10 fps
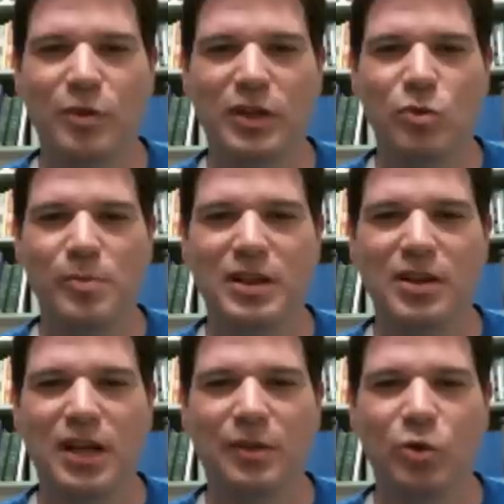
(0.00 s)
weeks will be
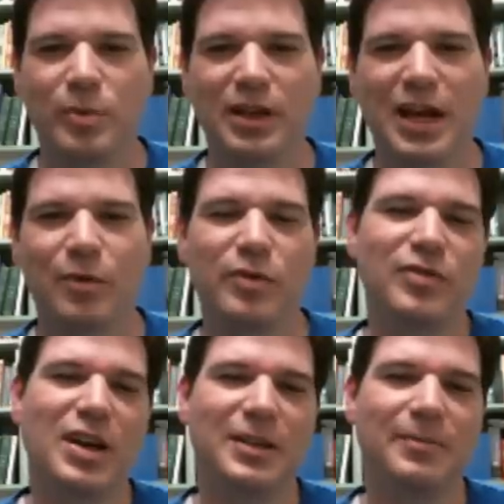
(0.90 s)
done. We'll be glad
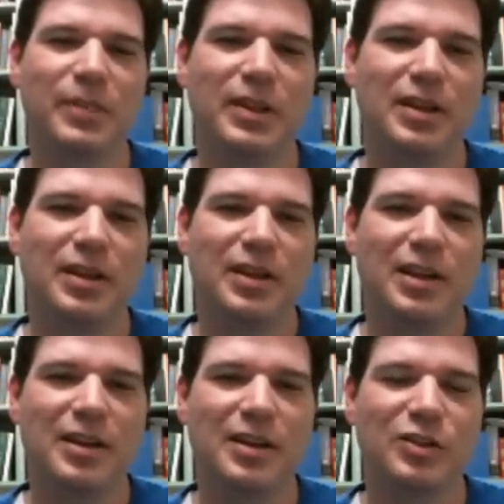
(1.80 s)
we've done it.
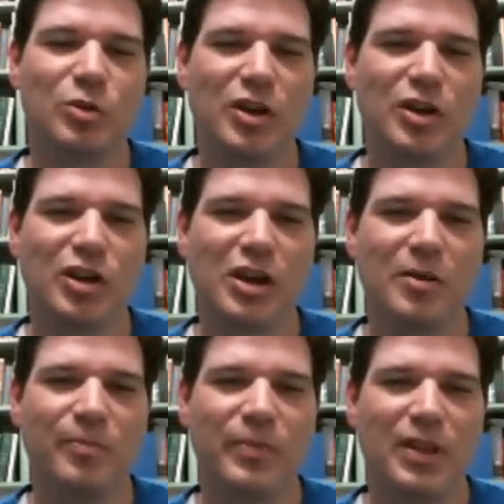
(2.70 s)
And so there you
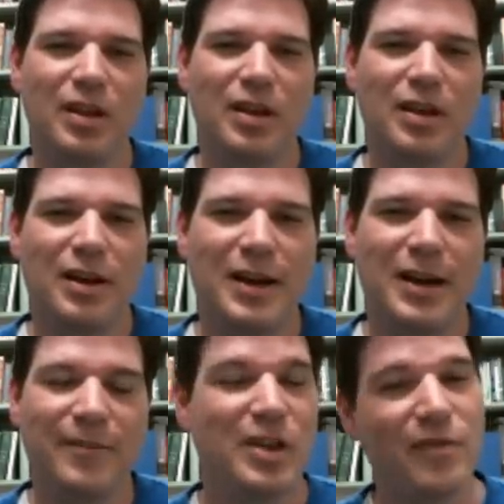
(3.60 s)
go.
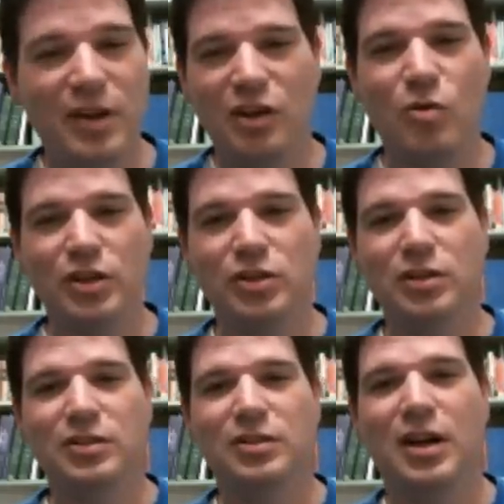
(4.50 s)
If you have any
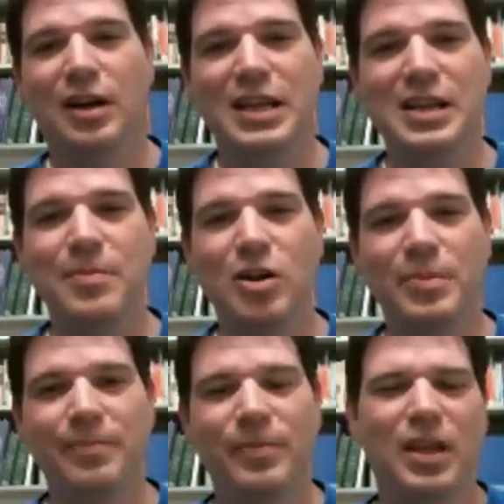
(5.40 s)
questions, email
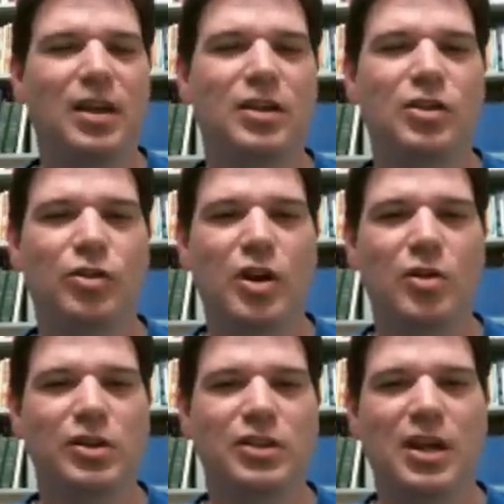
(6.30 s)
me. You'll
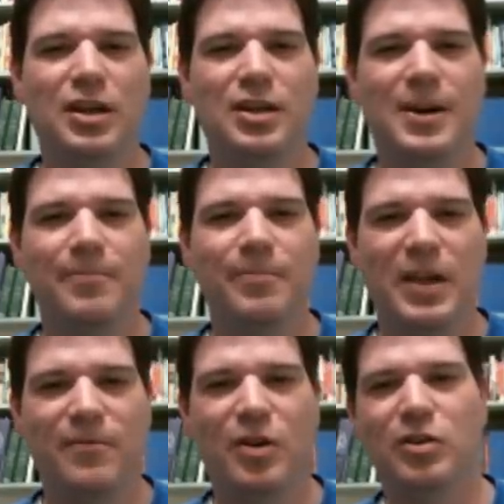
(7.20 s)
notice that
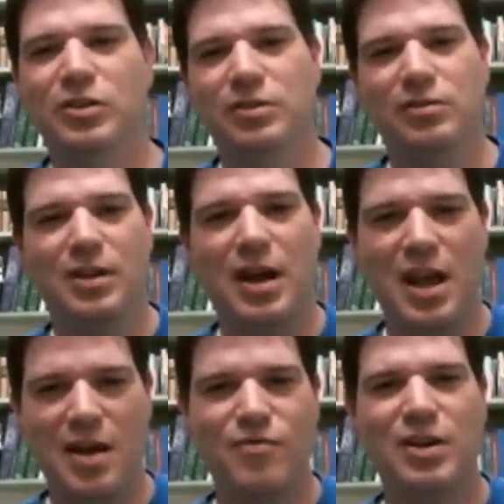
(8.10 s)
at first, not
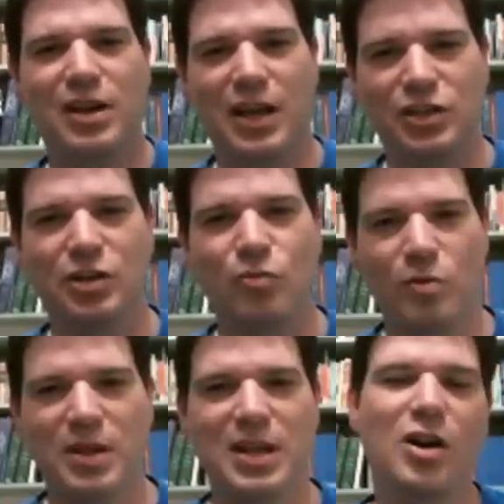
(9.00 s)
every lecture will
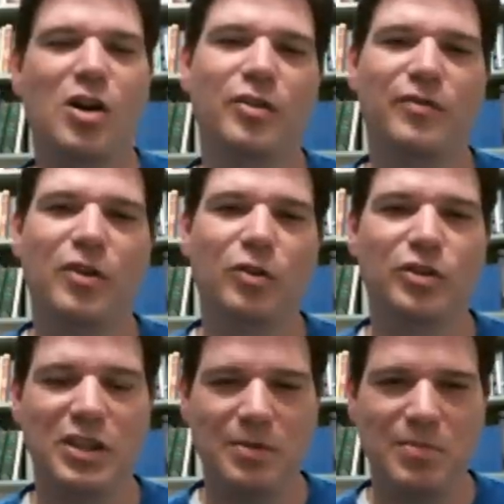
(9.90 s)
be in all the
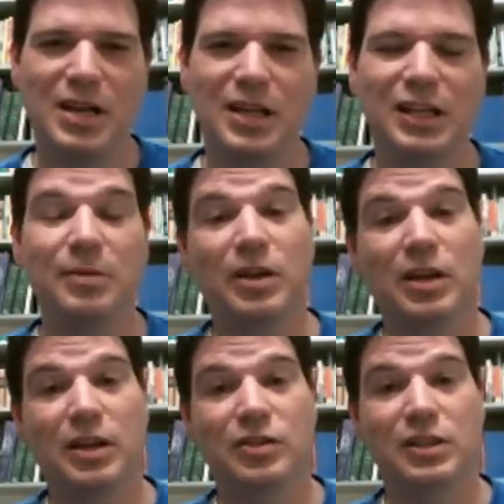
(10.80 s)
folders immediately,
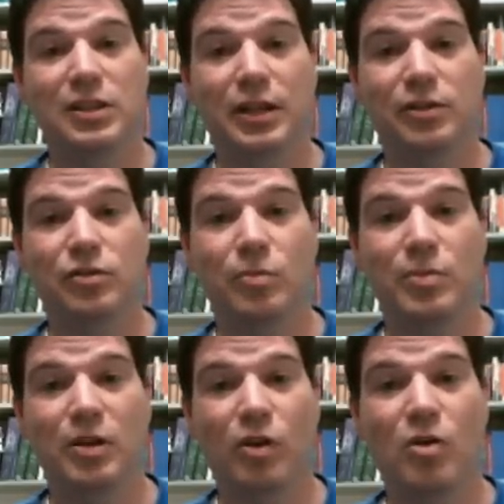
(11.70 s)
because these lectures are
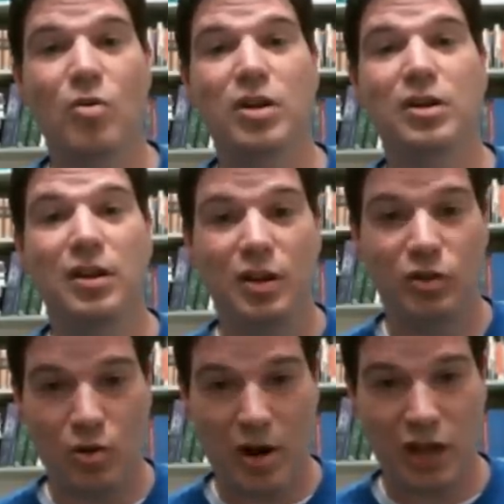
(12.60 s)
being recorded
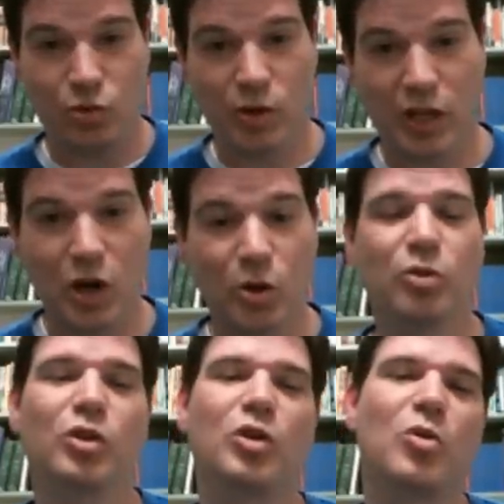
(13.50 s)
sort of as we go
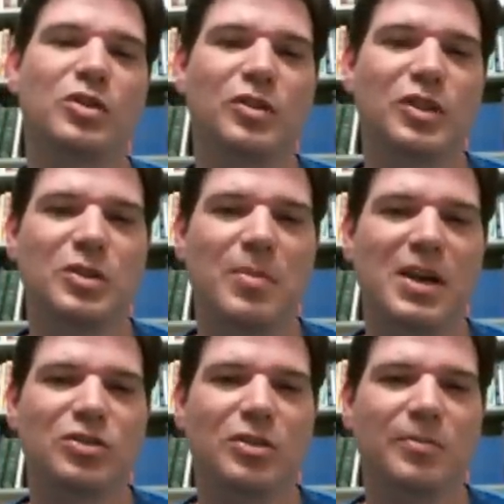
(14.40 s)
through the course of the
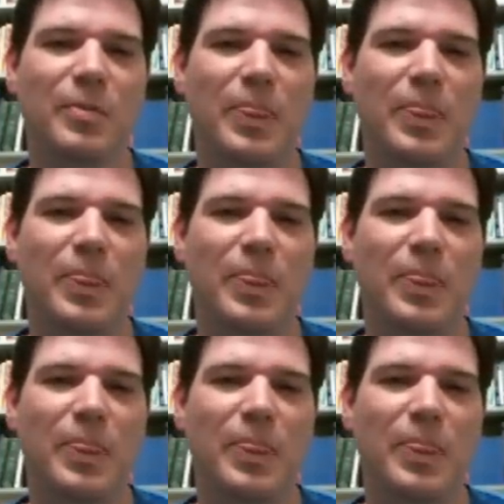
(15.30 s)
semester.